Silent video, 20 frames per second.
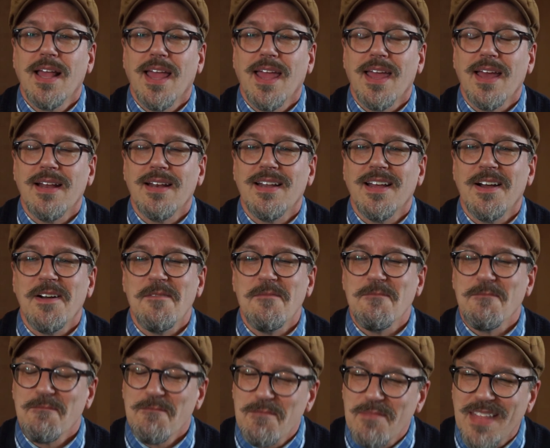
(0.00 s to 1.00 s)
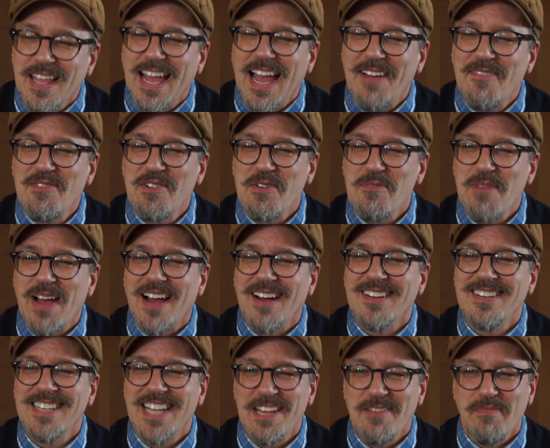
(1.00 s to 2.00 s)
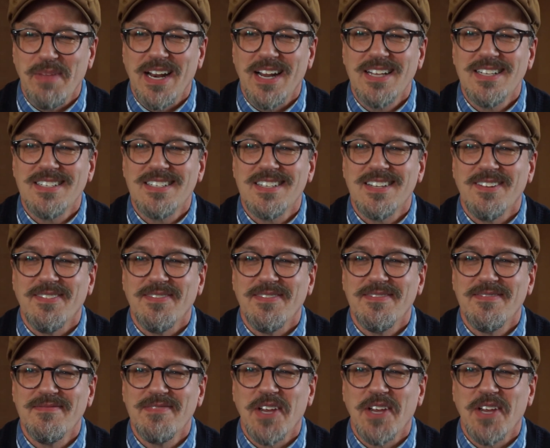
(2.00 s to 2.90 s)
And after about 10 minutes of